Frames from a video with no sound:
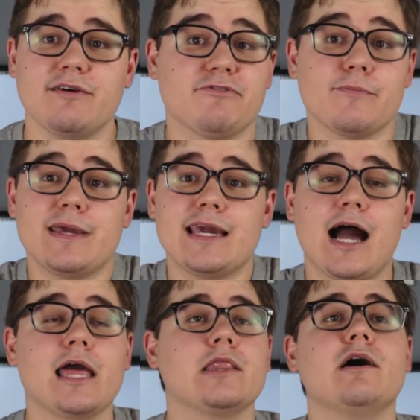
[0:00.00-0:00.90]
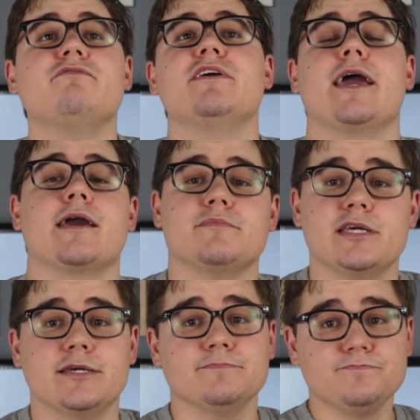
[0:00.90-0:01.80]
For me, I love the
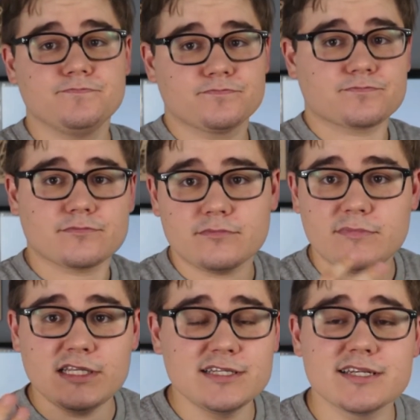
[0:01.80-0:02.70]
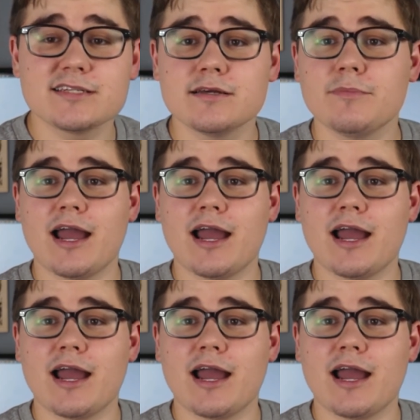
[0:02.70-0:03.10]
AMD system.